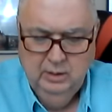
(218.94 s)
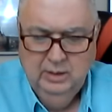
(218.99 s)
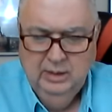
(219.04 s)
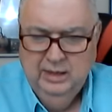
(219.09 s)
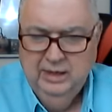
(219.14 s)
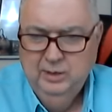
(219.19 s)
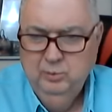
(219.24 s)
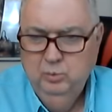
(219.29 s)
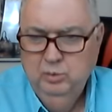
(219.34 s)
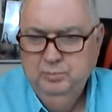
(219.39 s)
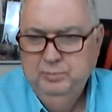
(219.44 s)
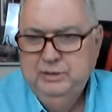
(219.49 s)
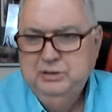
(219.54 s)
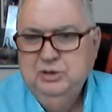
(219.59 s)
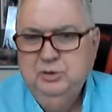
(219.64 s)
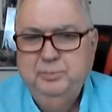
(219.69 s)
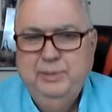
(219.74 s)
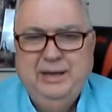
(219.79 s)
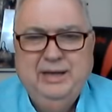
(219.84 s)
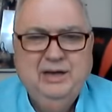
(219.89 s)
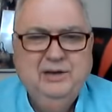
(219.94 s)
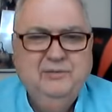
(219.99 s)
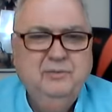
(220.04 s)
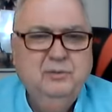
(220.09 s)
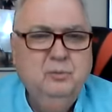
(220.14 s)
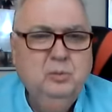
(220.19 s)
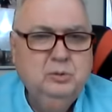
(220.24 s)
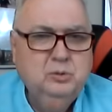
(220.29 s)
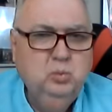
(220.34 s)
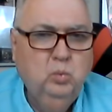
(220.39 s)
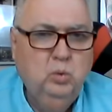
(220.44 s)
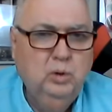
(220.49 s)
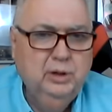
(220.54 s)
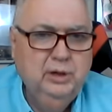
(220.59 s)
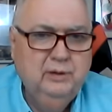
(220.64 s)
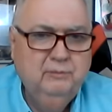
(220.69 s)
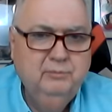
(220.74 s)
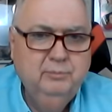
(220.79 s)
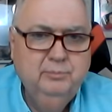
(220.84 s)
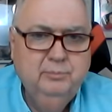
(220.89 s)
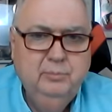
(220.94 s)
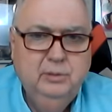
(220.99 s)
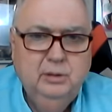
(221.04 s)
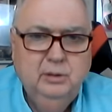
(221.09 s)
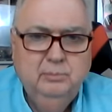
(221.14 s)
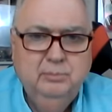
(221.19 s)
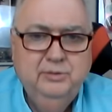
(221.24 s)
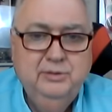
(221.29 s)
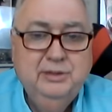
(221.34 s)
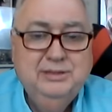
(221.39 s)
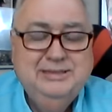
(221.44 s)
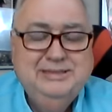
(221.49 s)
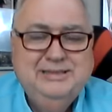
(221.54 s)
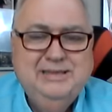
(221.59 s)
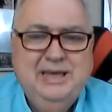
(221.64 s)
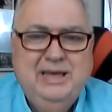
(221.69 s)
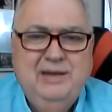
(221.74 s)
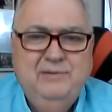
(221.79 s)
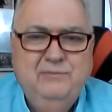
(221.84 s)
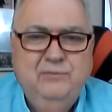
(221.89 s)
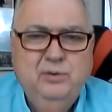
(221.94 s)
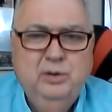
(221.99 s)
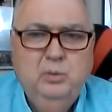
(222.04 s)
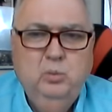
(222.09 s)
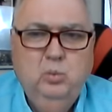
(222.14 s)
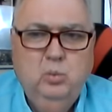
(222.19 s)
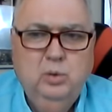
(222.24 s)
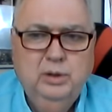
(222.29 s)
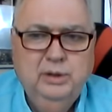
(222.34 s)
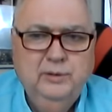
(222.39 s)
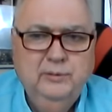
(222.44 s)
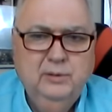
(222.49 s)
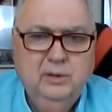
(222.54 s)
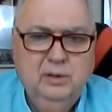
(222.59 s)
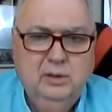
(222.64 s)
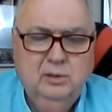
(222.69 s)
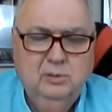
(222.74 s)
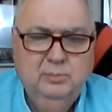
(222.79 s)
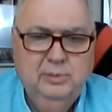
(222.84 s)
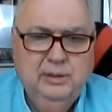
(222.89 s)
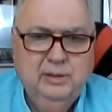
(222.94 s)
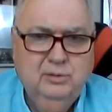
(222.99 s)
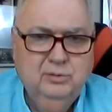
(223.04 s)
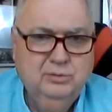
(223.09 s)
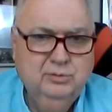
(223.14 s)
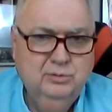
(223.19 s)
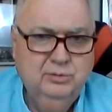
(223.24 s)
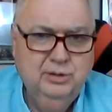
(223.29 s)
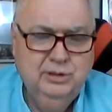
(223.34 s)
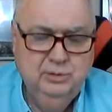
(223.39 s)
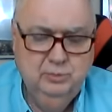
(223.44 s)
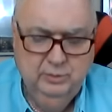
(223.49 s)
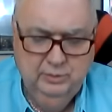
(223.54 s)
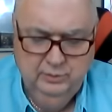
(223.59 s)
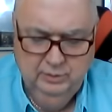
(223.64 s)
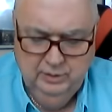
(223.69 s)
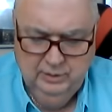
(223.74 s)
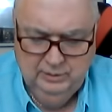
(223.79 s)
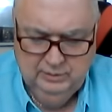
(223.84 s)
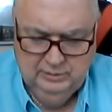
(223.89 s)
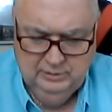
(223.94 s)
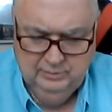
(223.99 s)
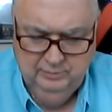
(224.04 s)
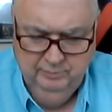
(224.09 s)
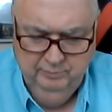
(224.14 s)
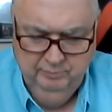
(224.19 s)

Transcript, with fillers: And it wouldn't be so bad if it was one of them, but this is every one of the lawmakers are doing this.